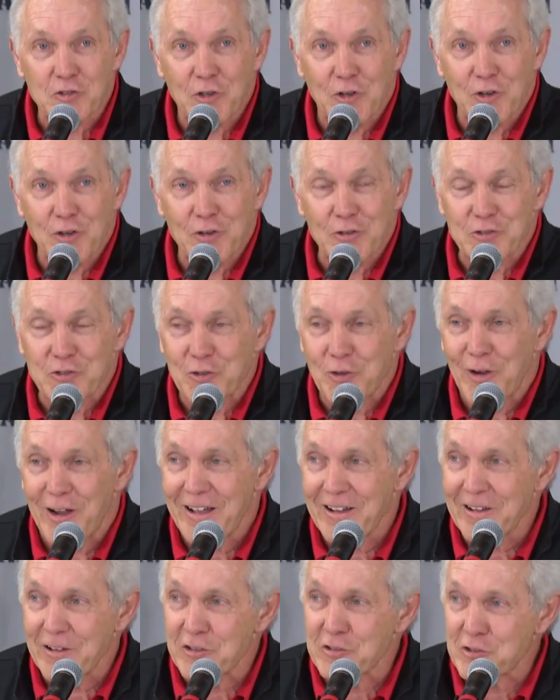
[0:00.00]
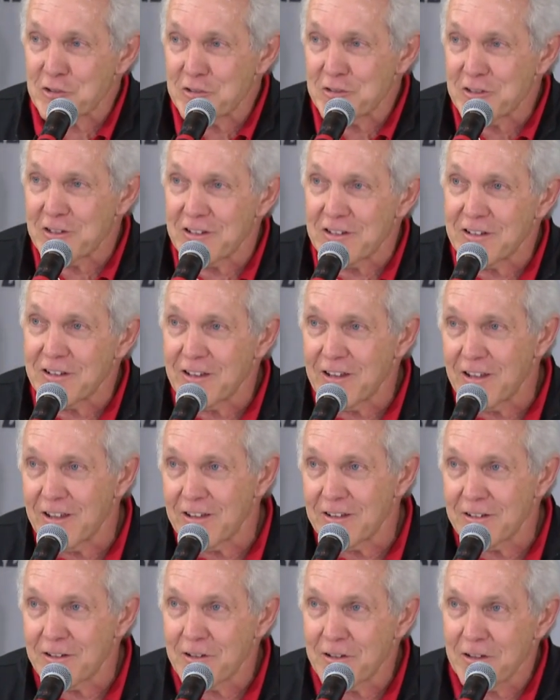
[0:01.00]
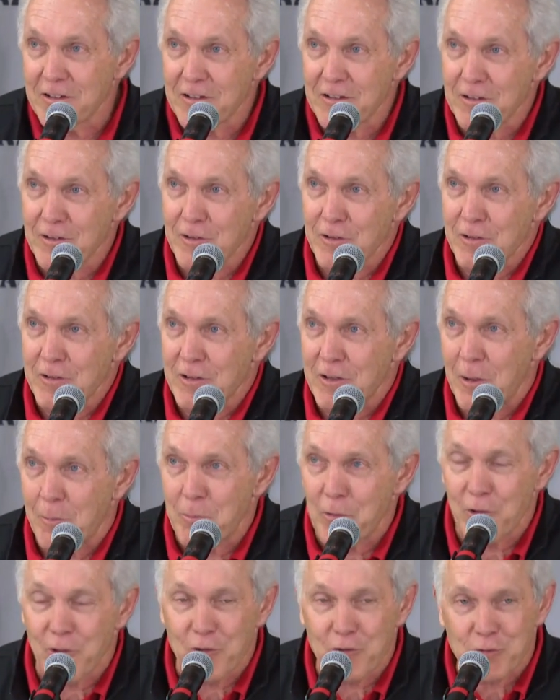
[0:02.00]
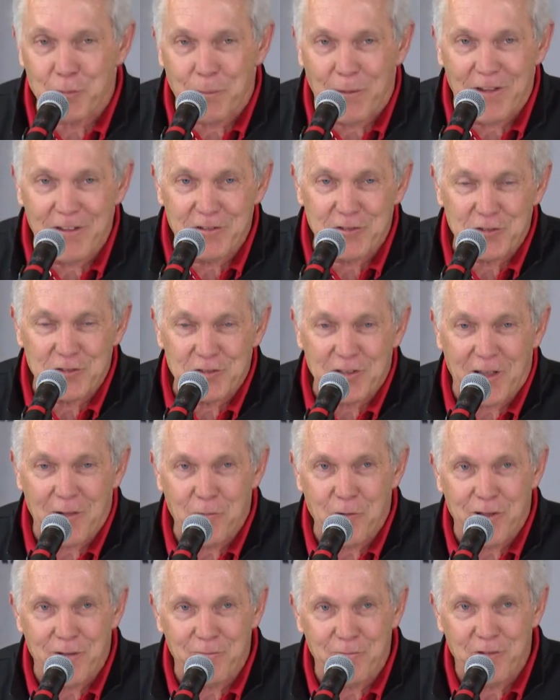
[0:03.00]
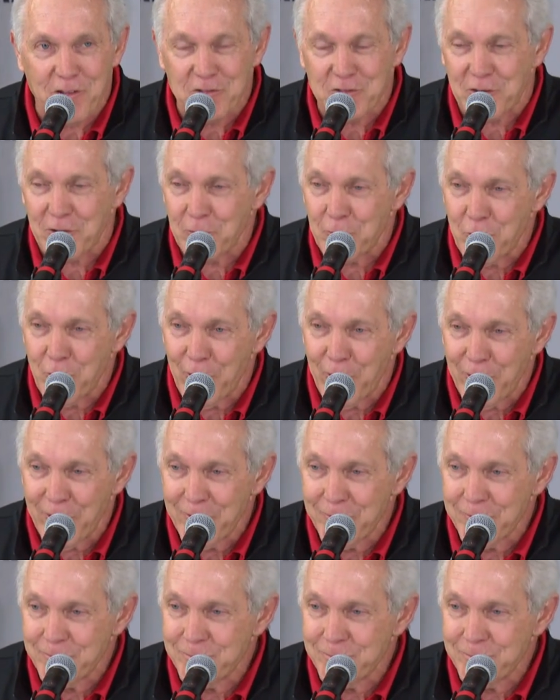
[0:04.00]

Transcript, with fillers: so, so I listened, and, and a couple of those places I went and visited with.